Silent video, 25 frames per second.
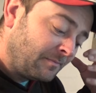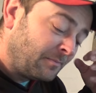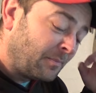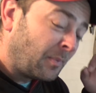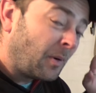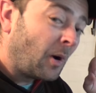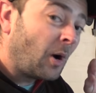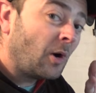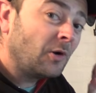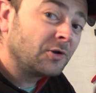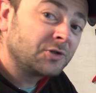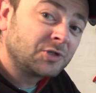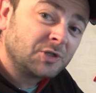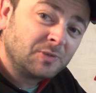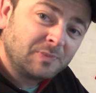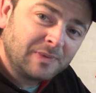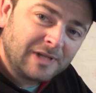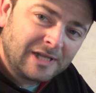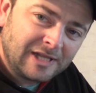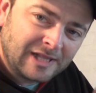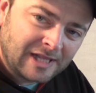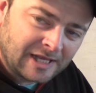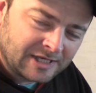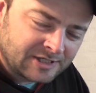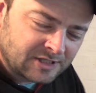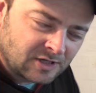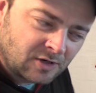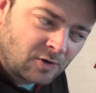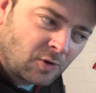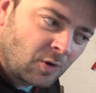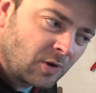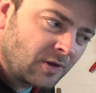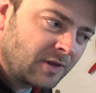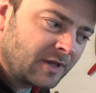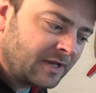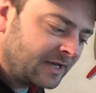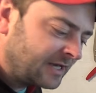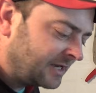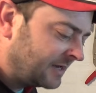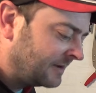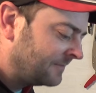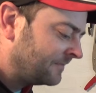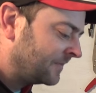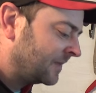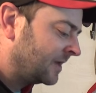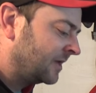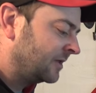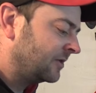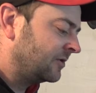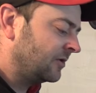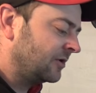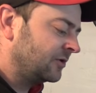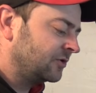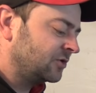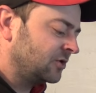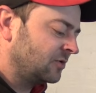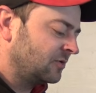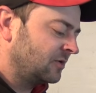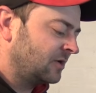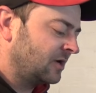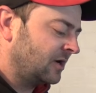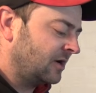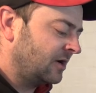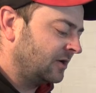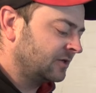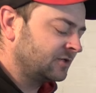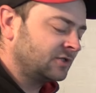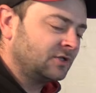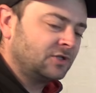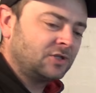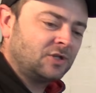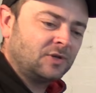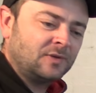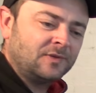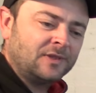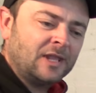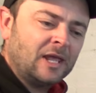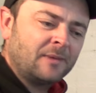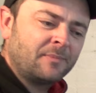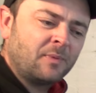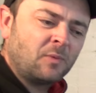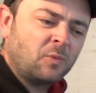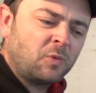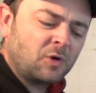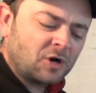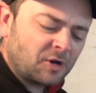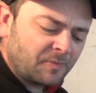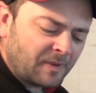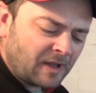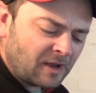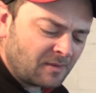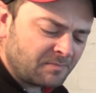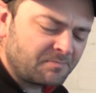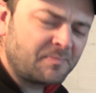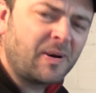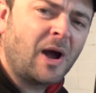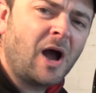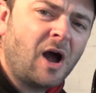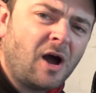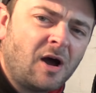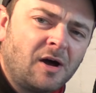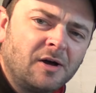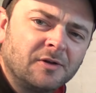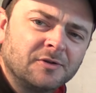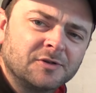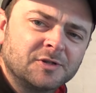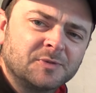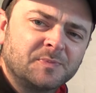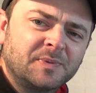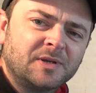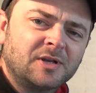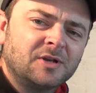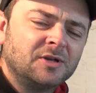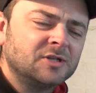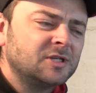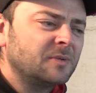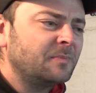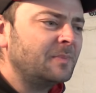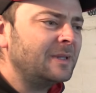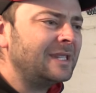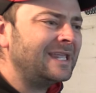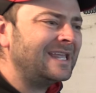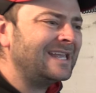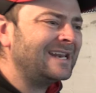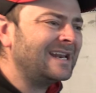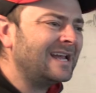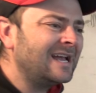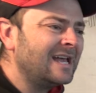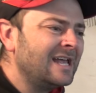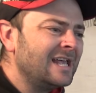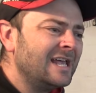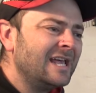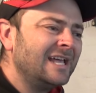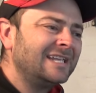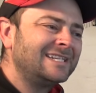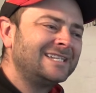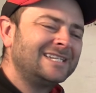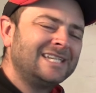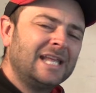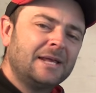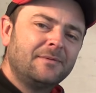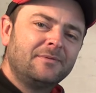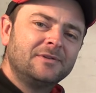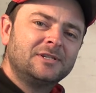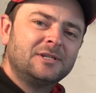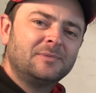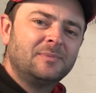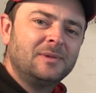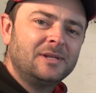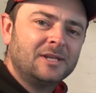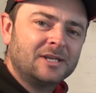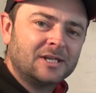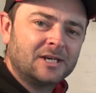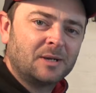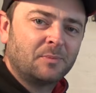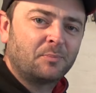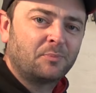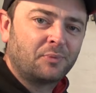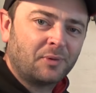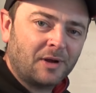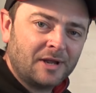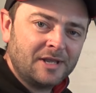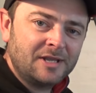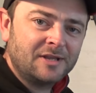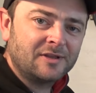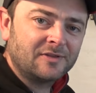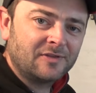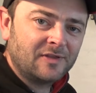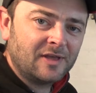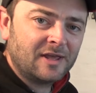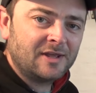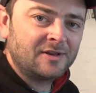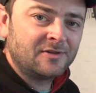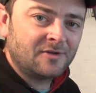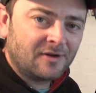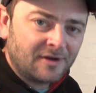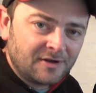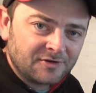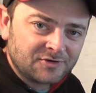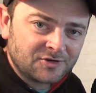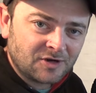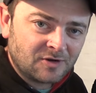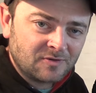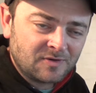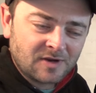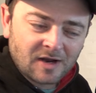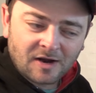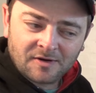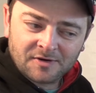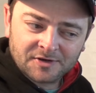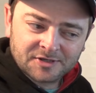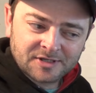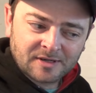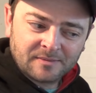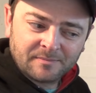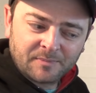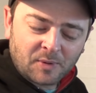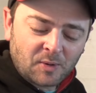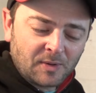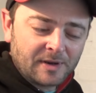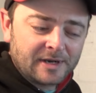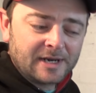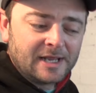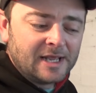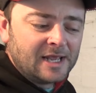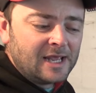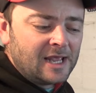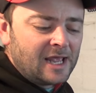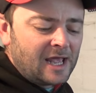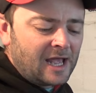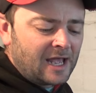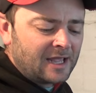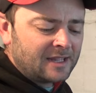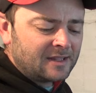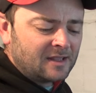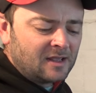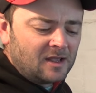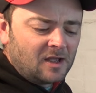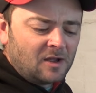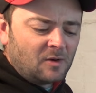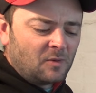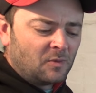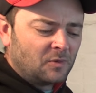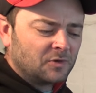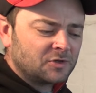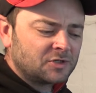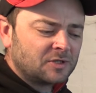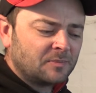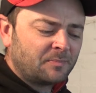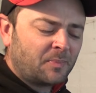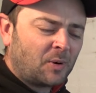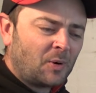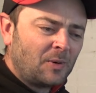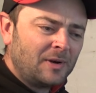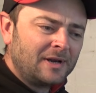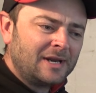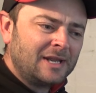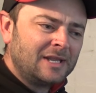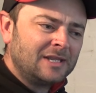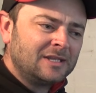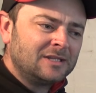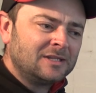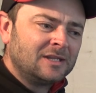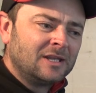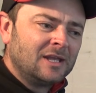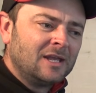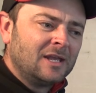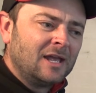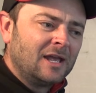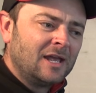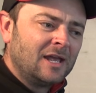possibly lesser quality nitro cars and doing that, but what about parts? Because a beginner is inevitably going to break their nitro car at some point, and what's the point in